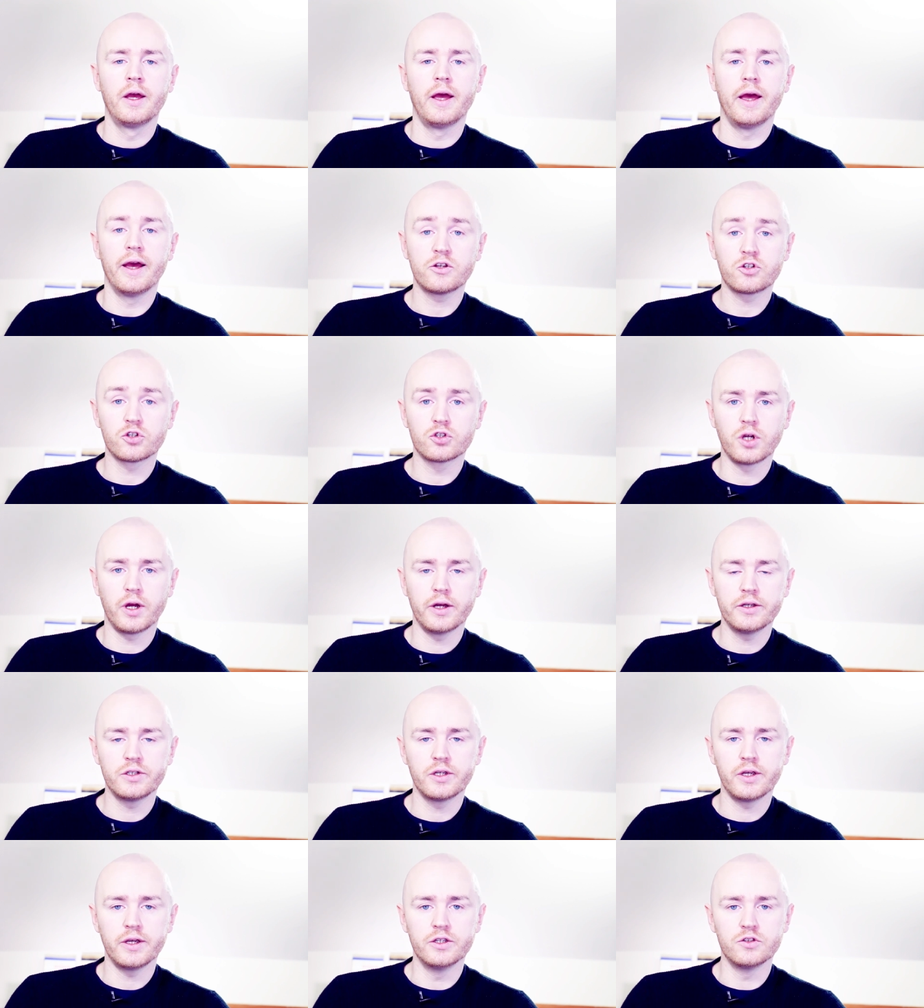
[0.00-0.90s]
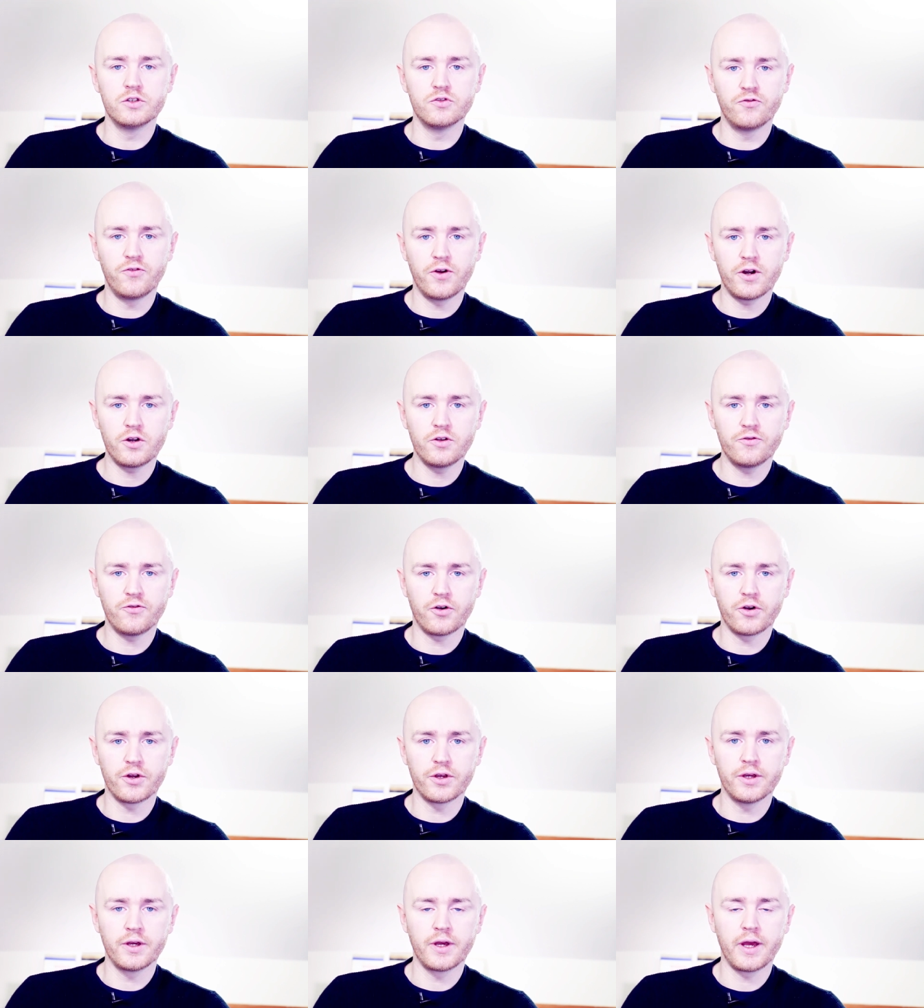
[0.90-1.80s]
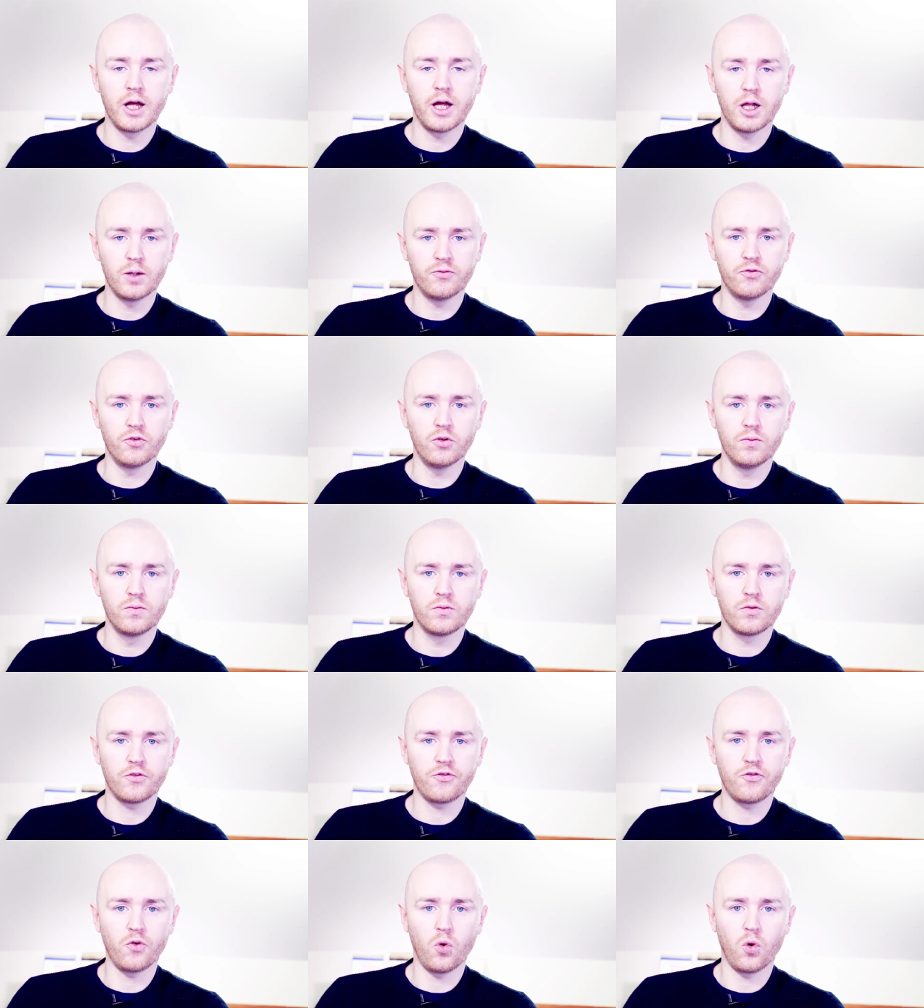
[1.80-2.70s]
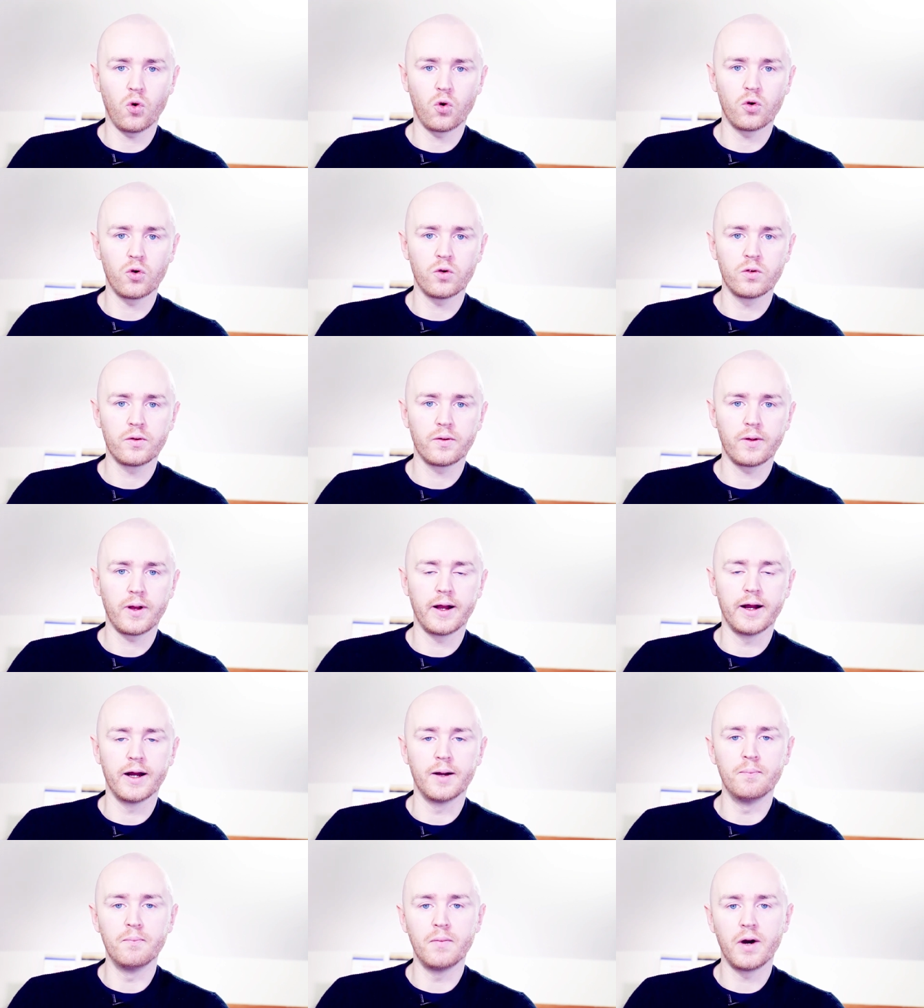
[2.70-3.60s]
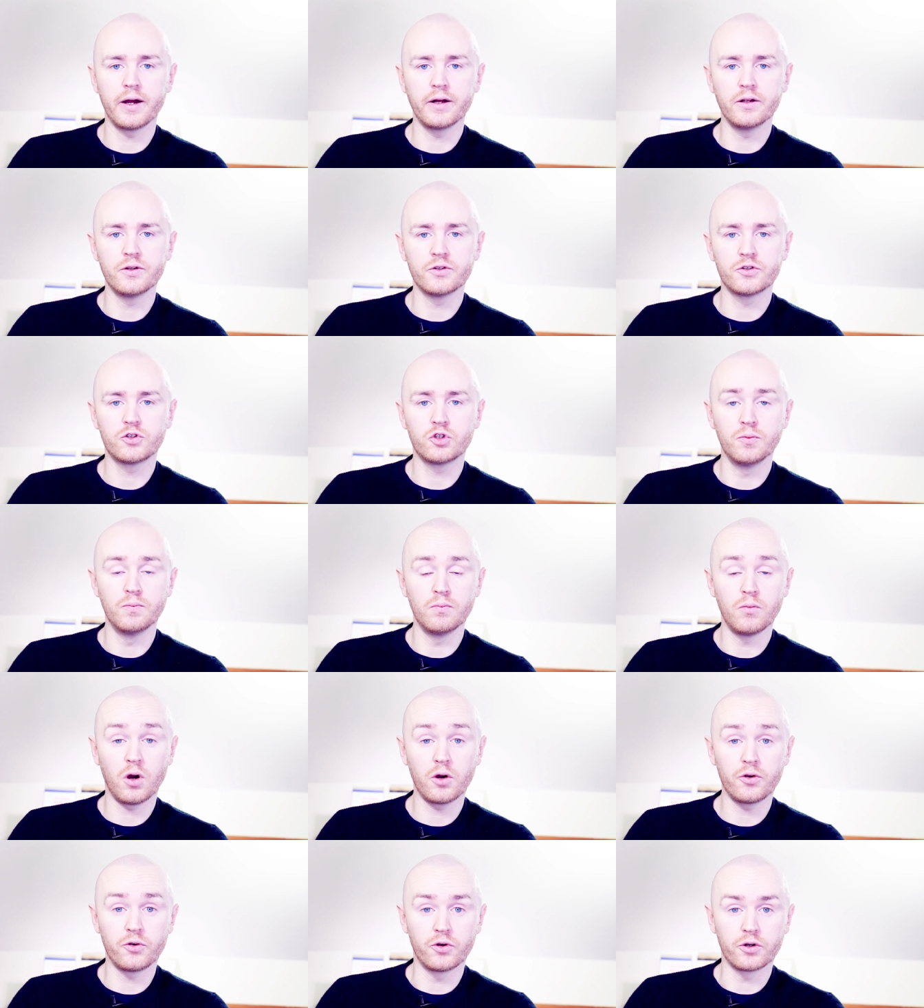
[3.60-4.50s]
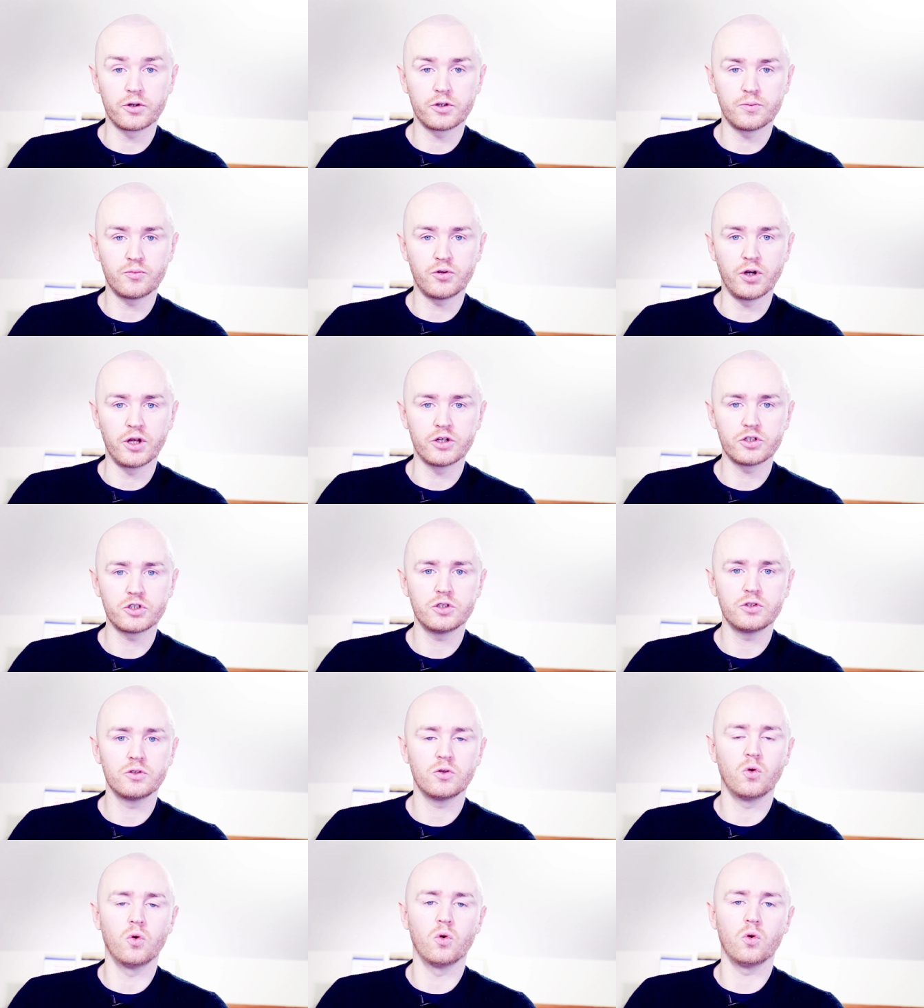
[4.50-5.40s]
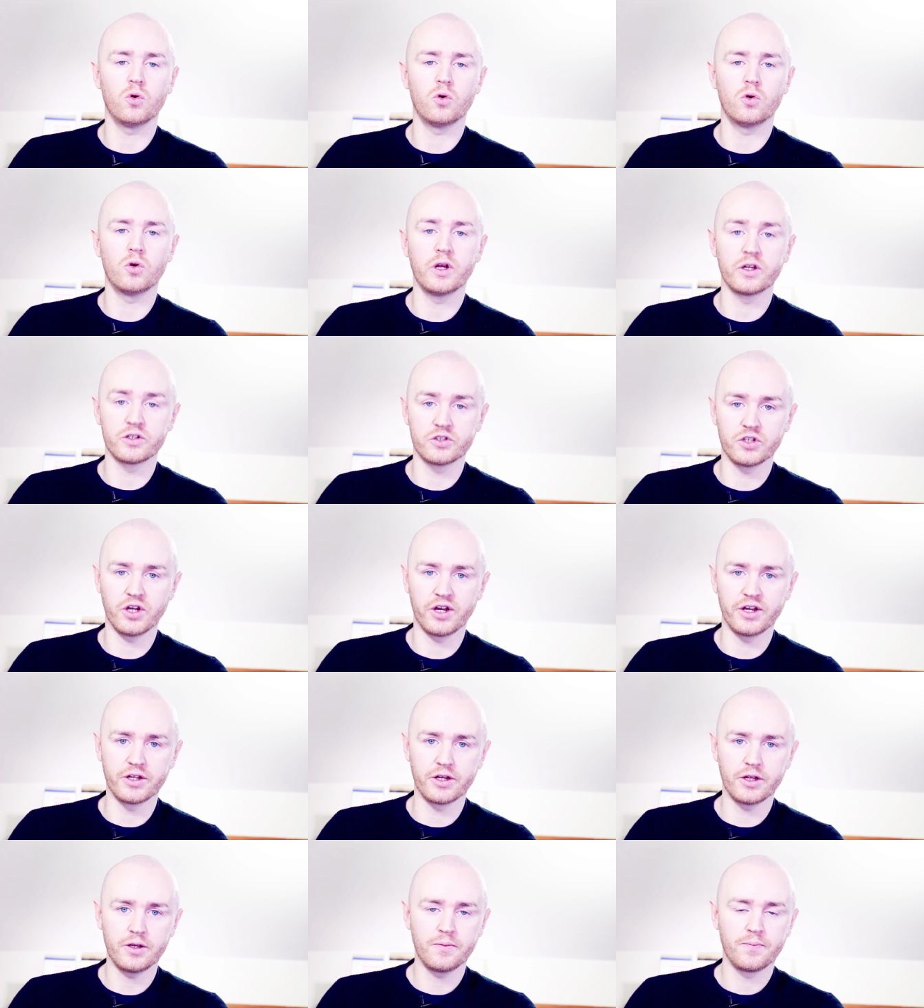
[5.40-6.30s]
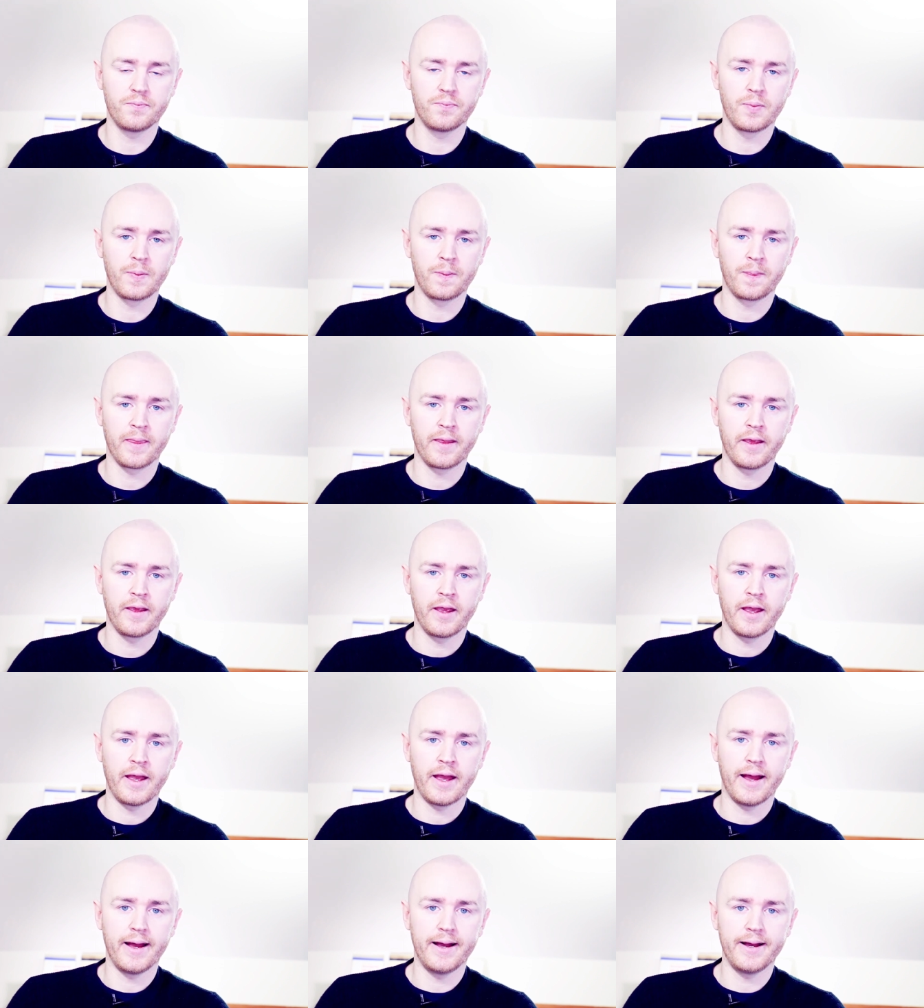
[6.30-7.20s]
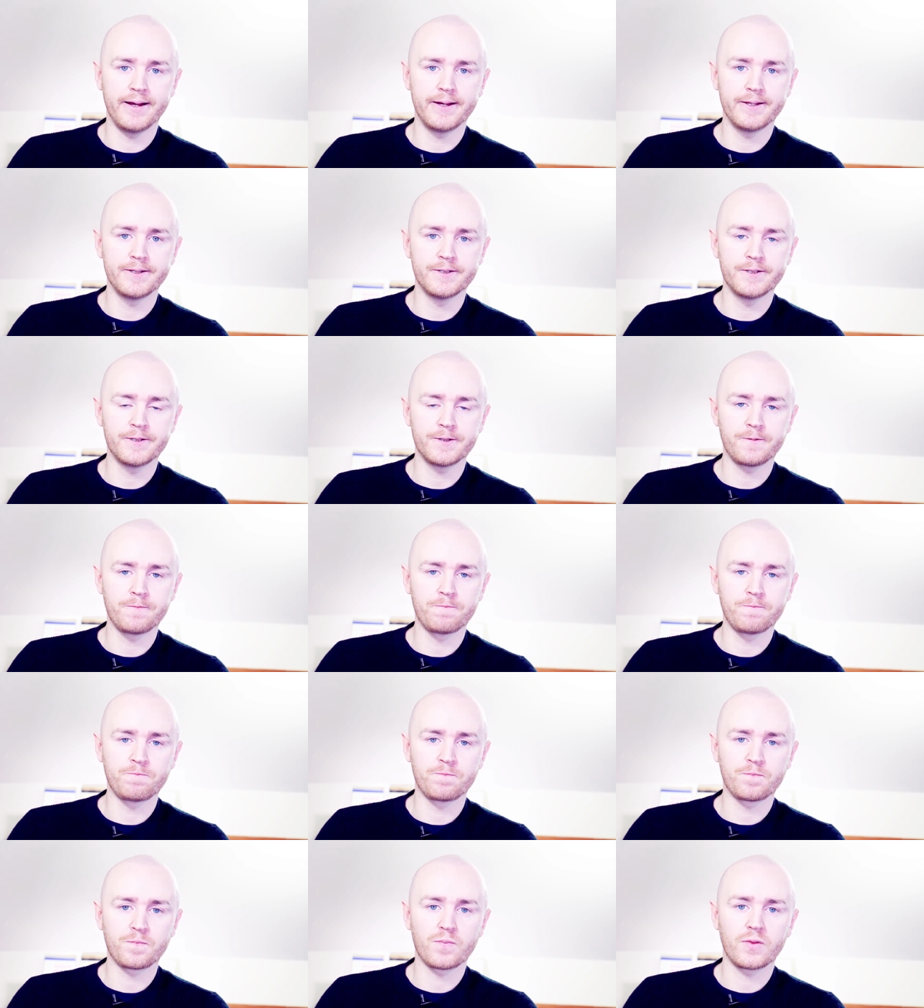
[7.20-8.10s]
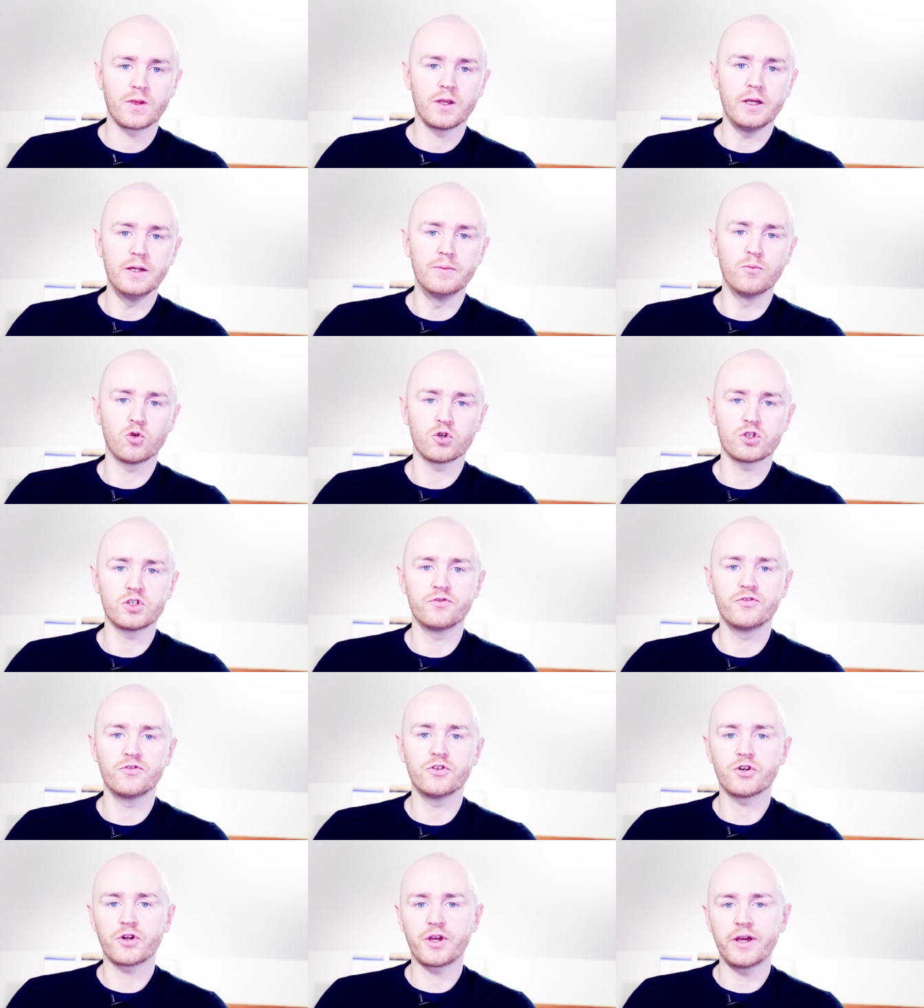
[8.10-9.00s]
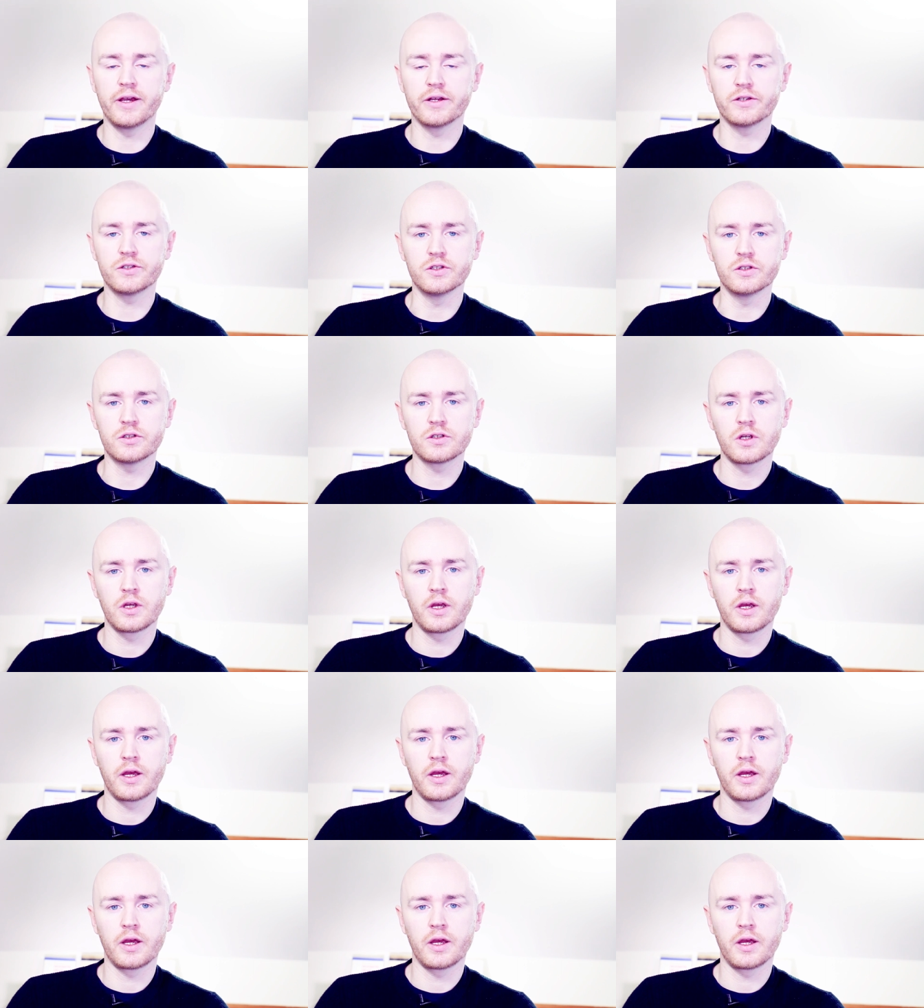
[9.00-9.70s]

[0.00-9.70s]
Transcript: exercise is very, very helpful for mild to moderate depression or anxiety, and in more severe cases,